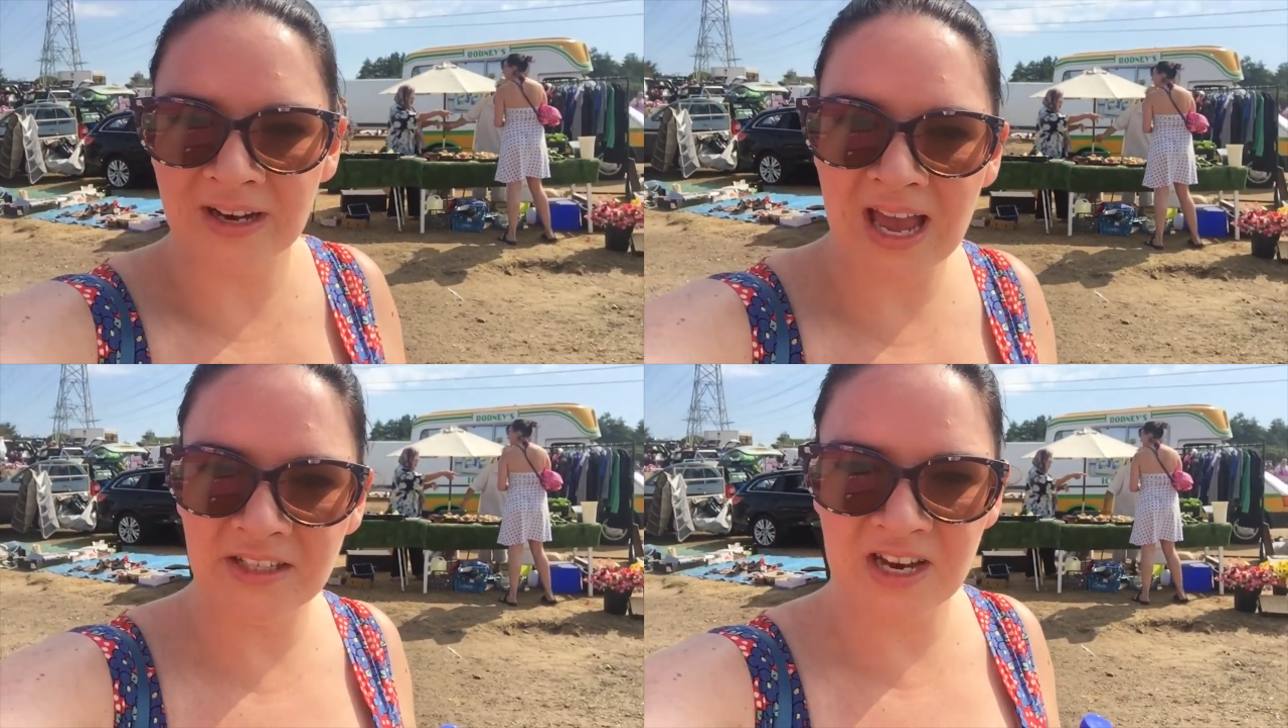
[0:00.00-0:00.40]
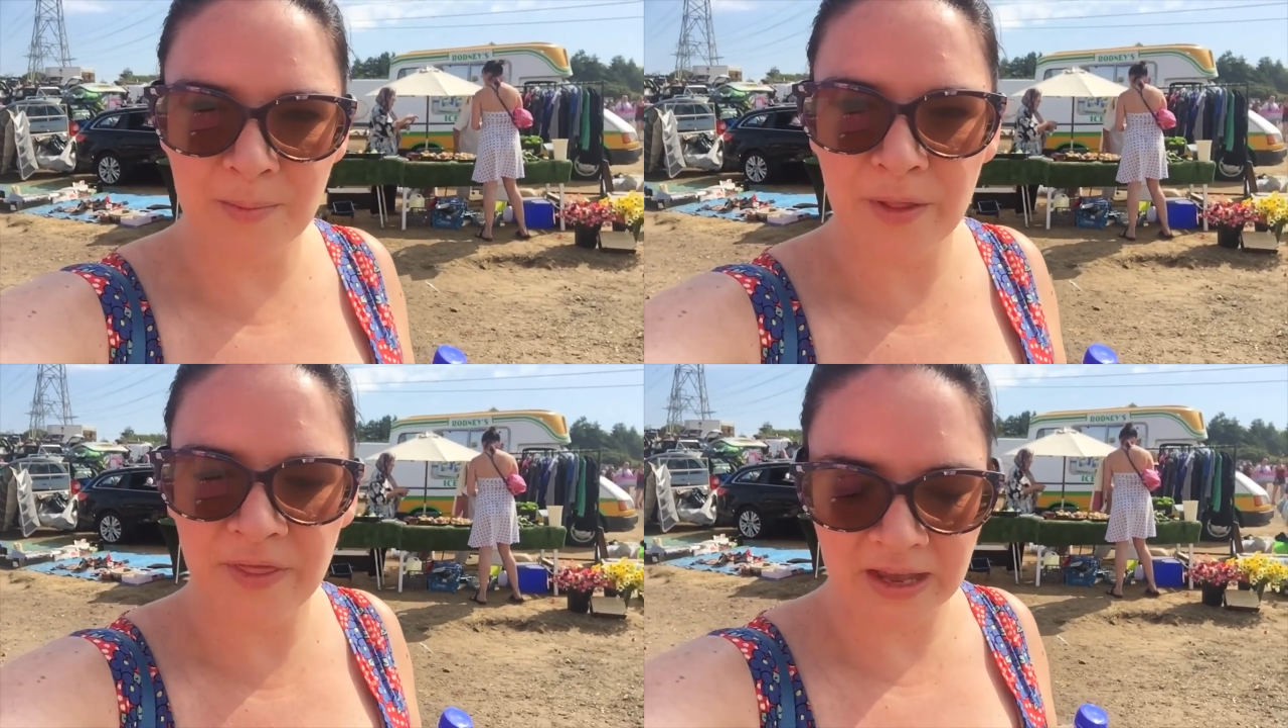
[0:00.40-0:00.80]
and H and
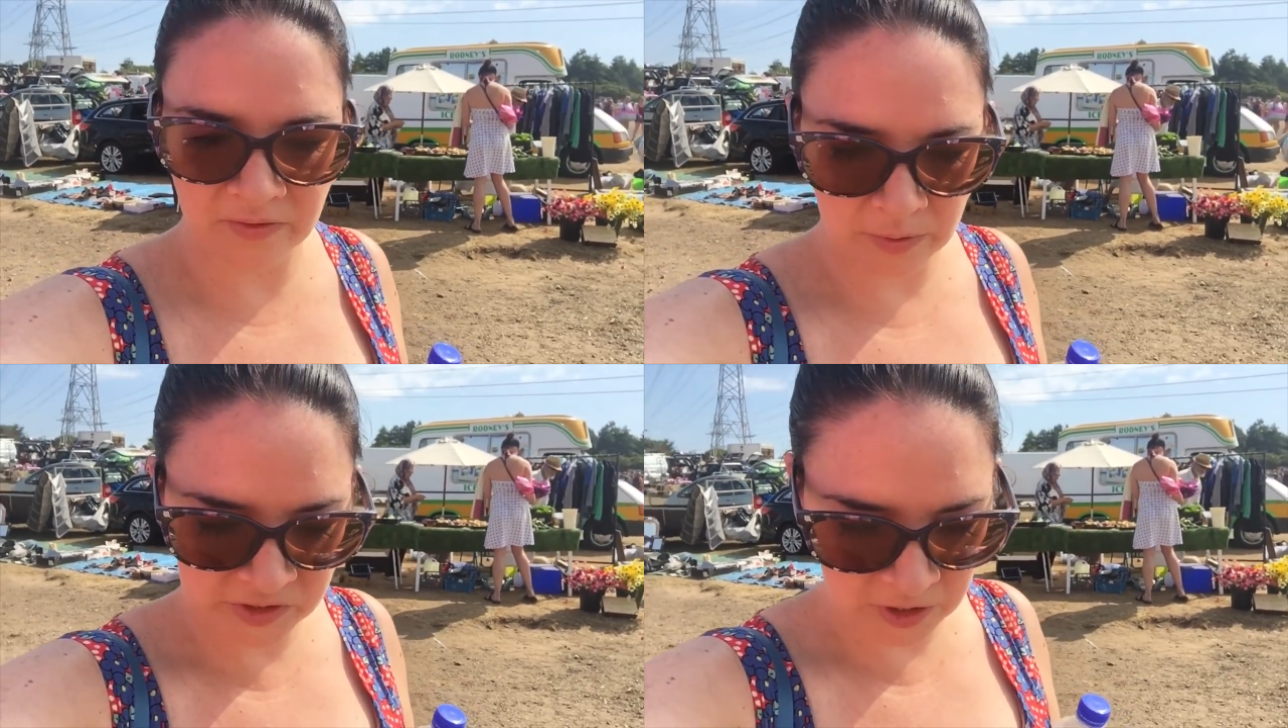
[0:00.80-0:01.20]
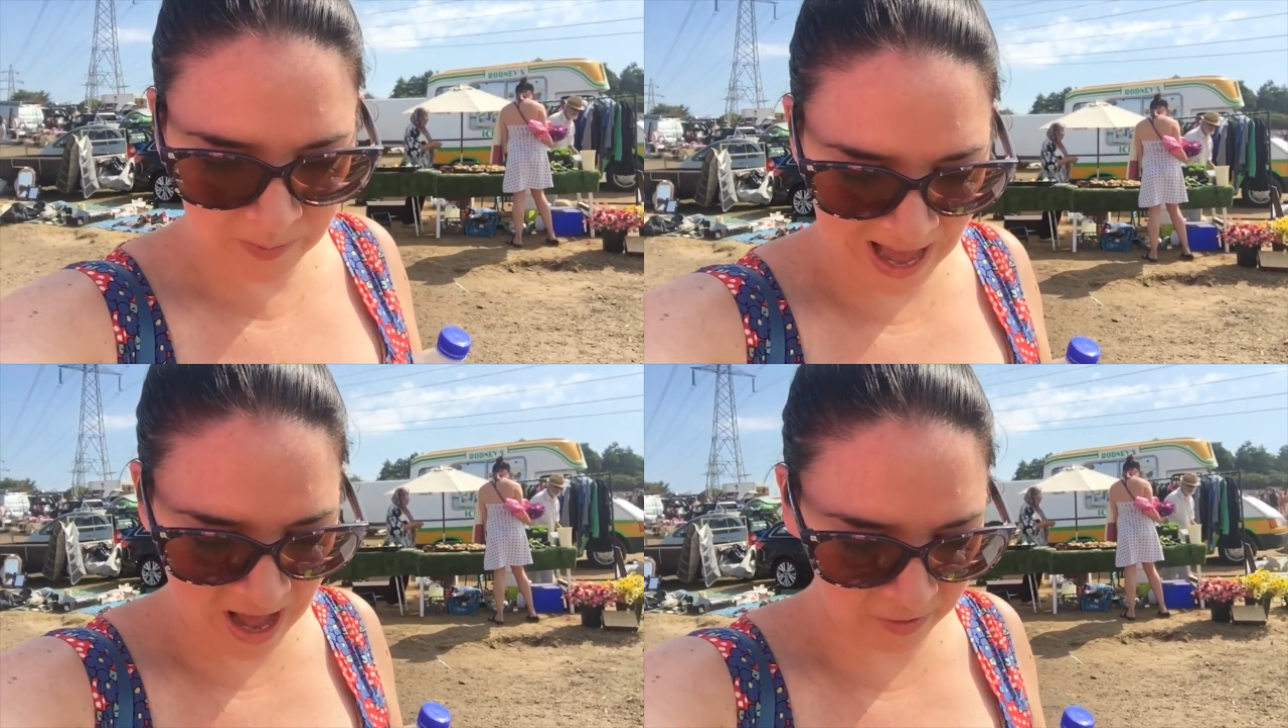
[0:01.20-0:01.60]
m I think they were two
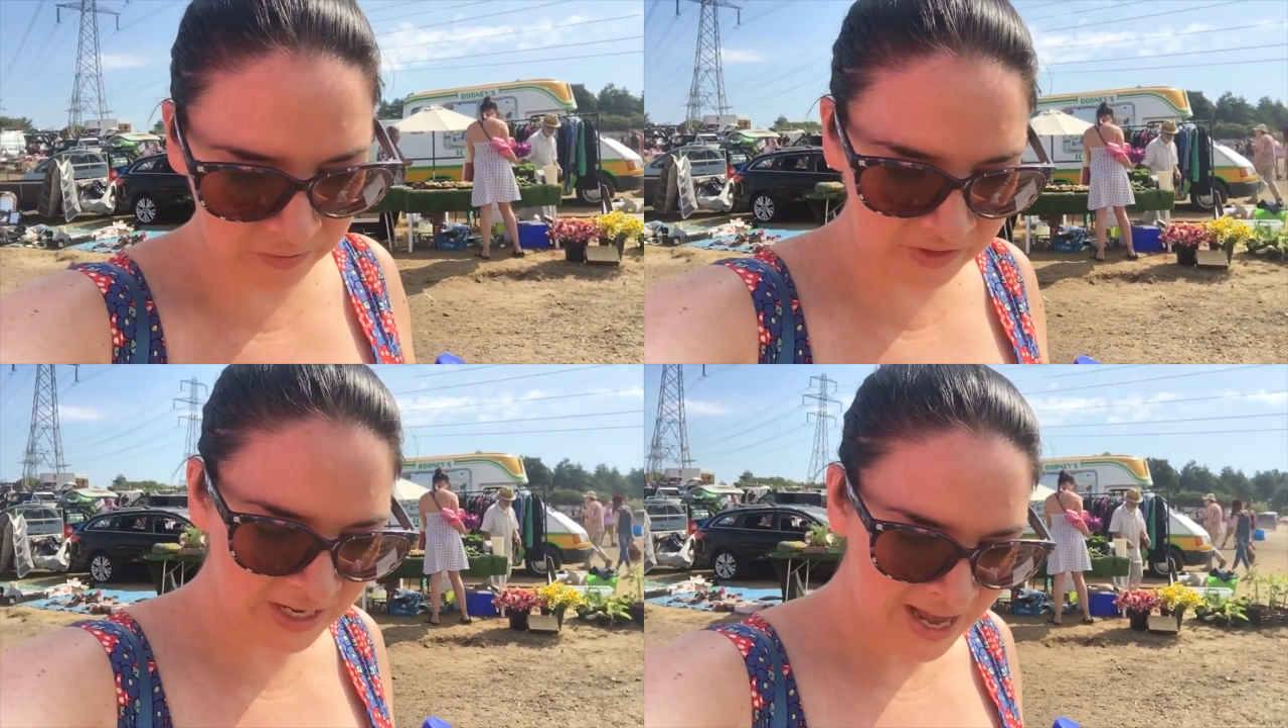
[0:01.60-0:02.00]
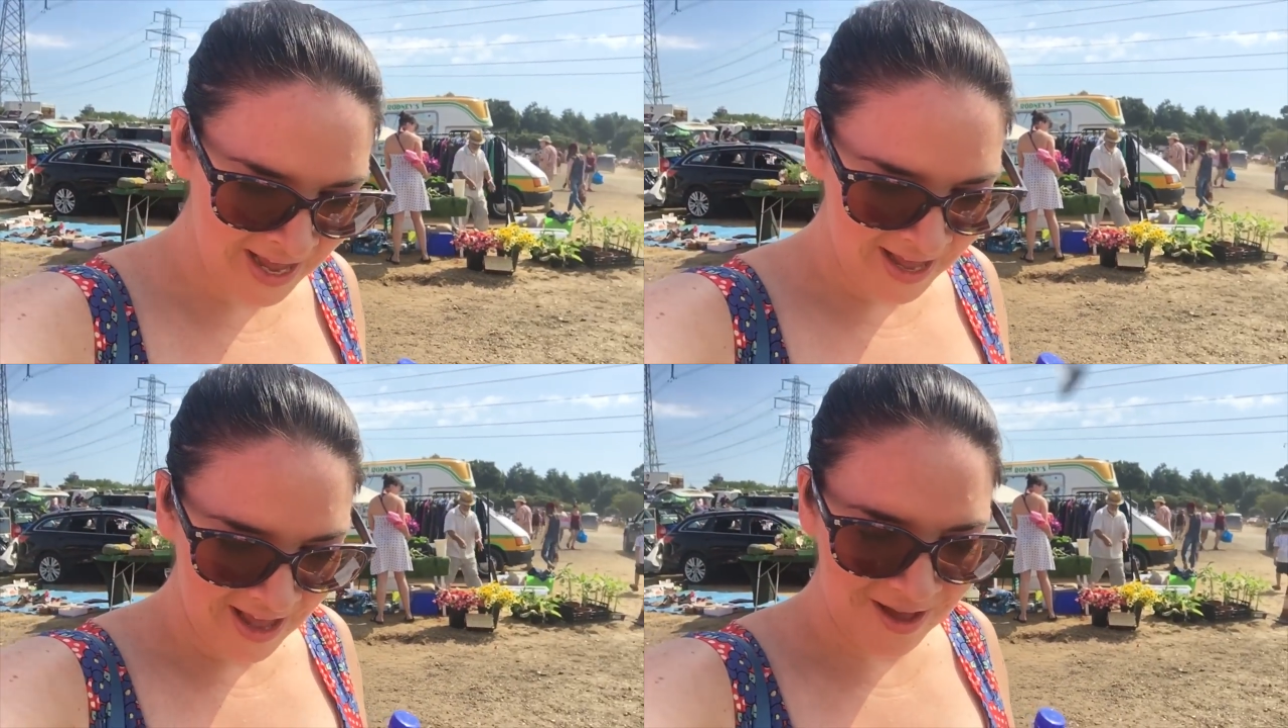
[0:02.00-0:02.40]
pounds,
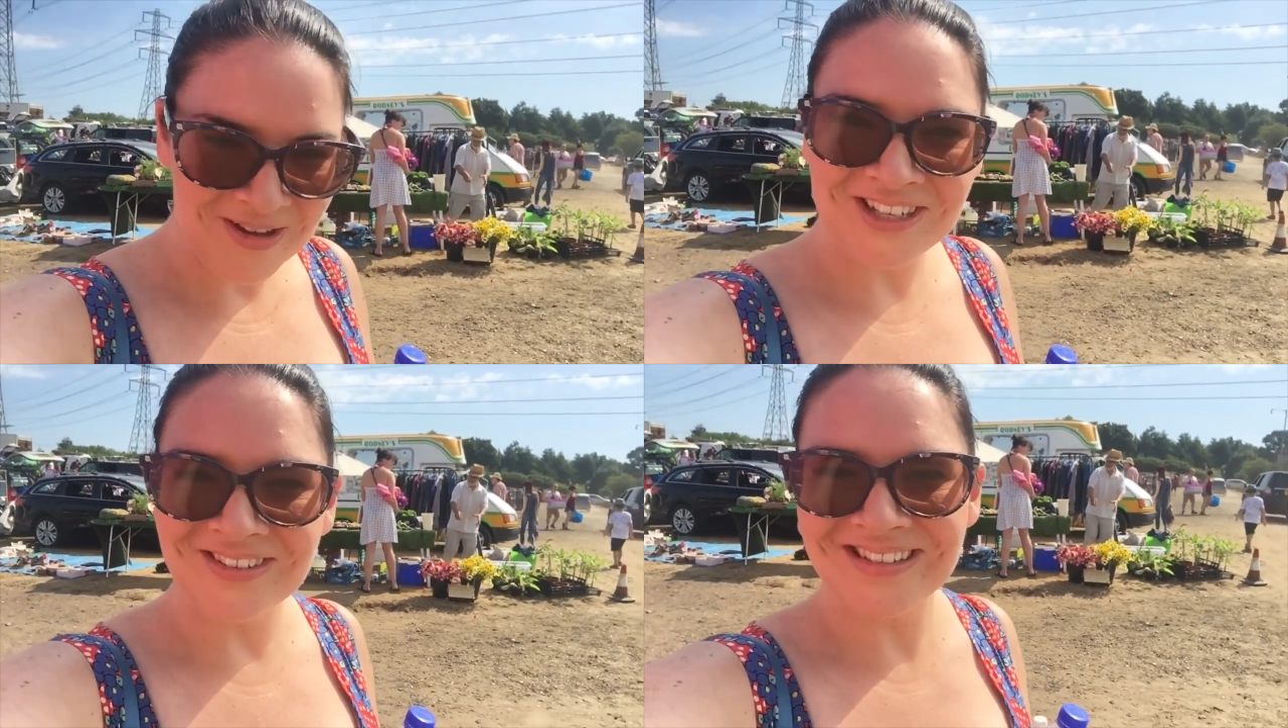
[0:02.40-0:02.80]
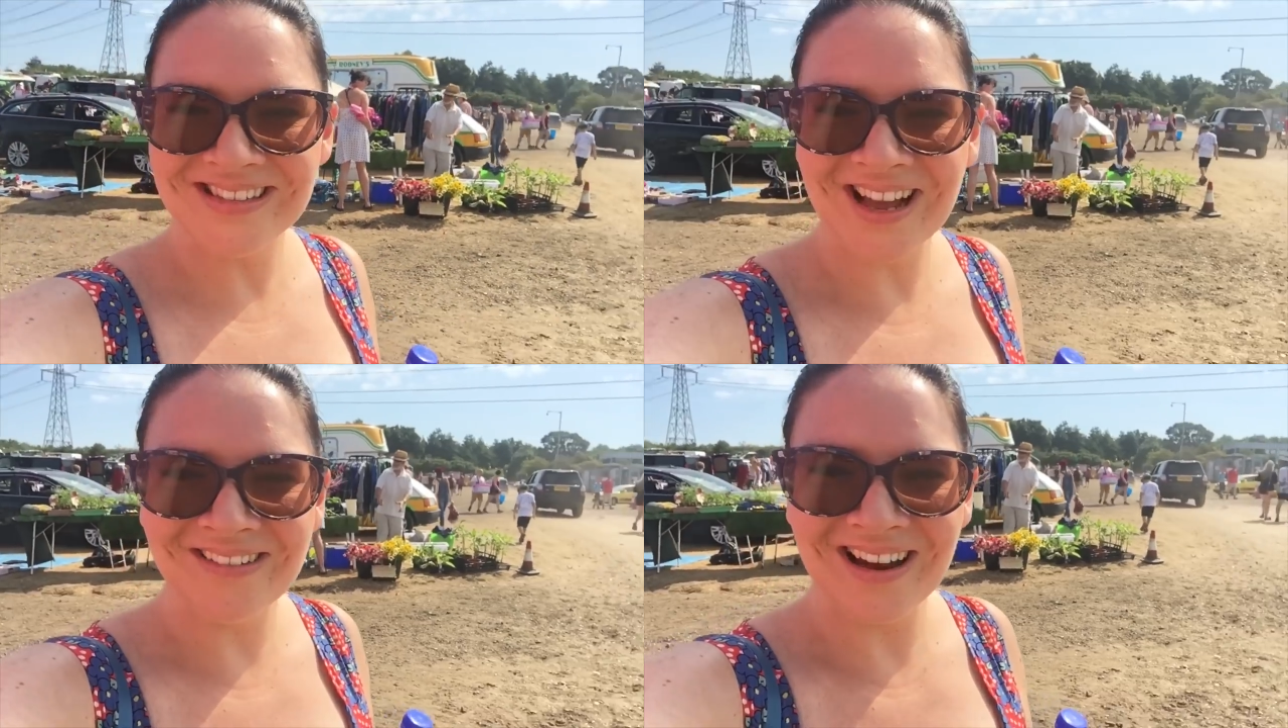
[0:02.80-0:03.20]
um, and she was
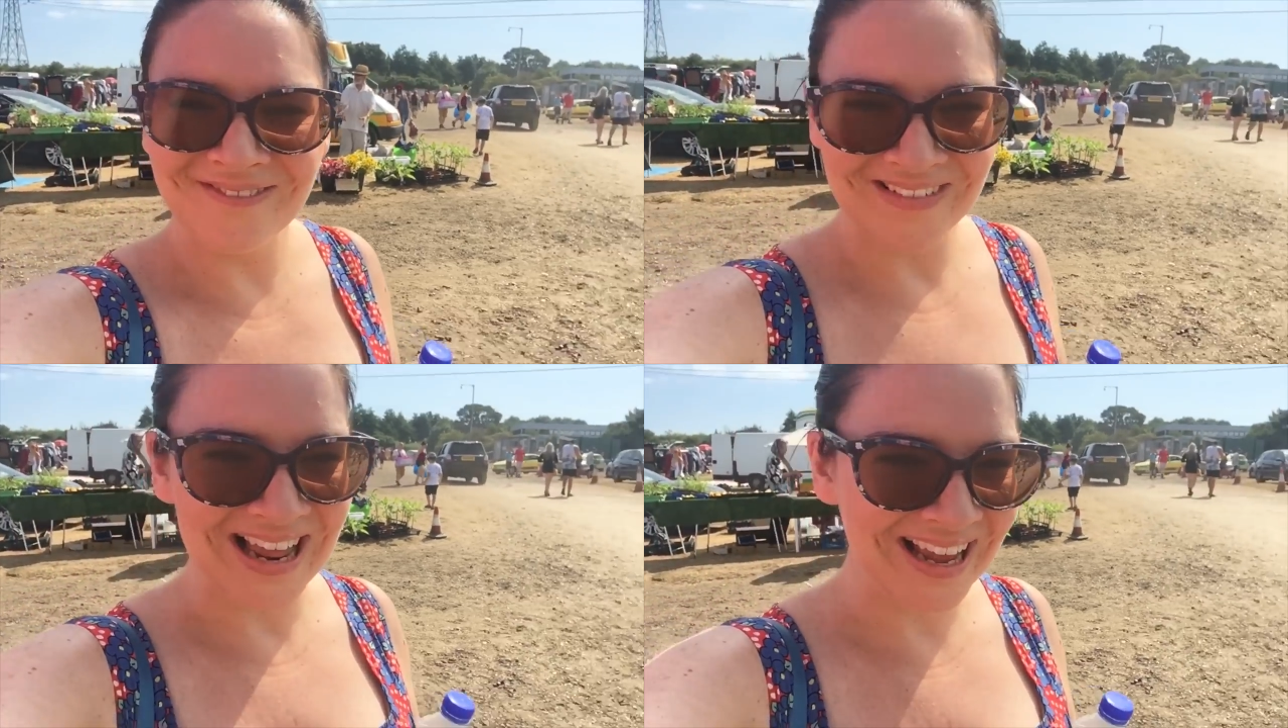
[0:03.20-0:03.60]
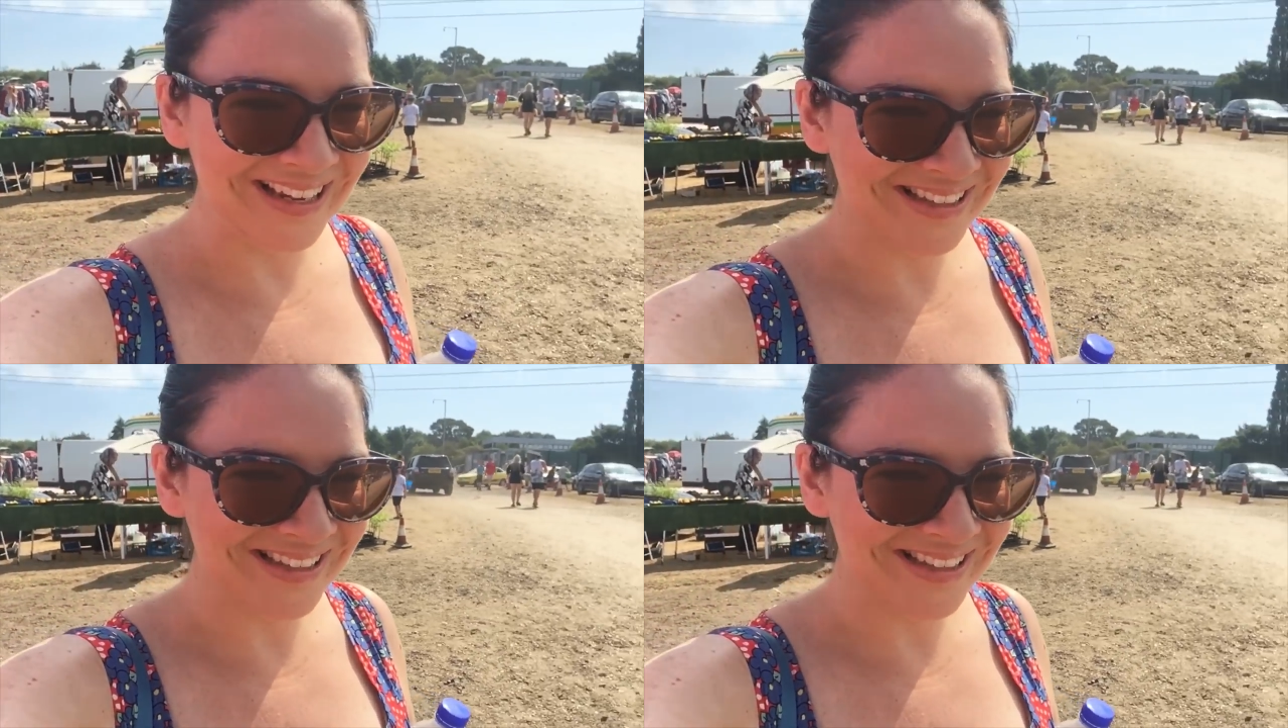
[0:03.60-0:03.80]
so lovely.